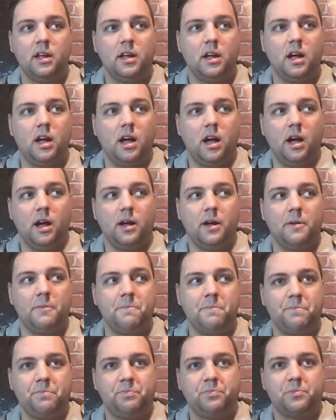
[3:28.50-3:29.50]

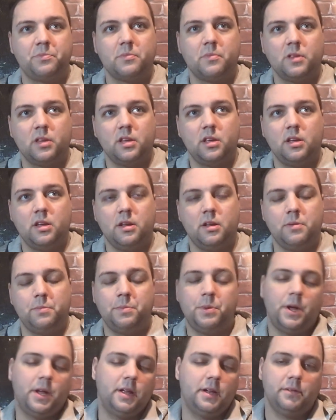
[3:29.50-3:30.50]

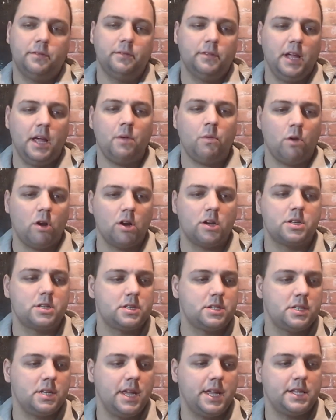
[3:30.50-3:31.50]
But it
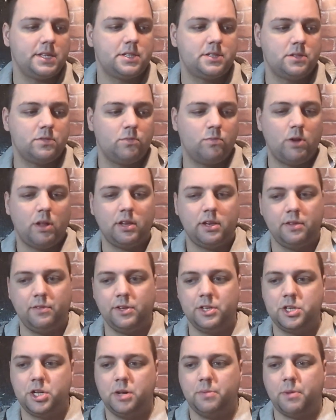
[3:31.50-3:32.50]
works. It's
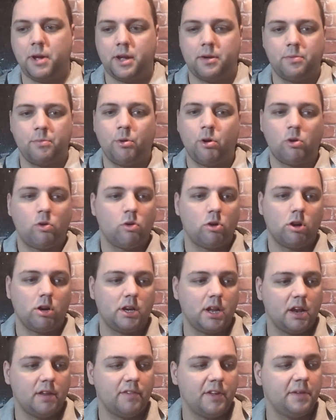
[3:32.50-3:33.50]
relatively cheap. I can bulk order a
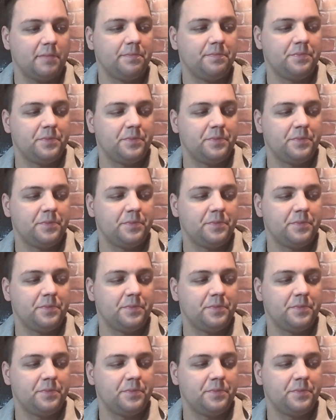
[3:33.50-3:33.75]
ton of it.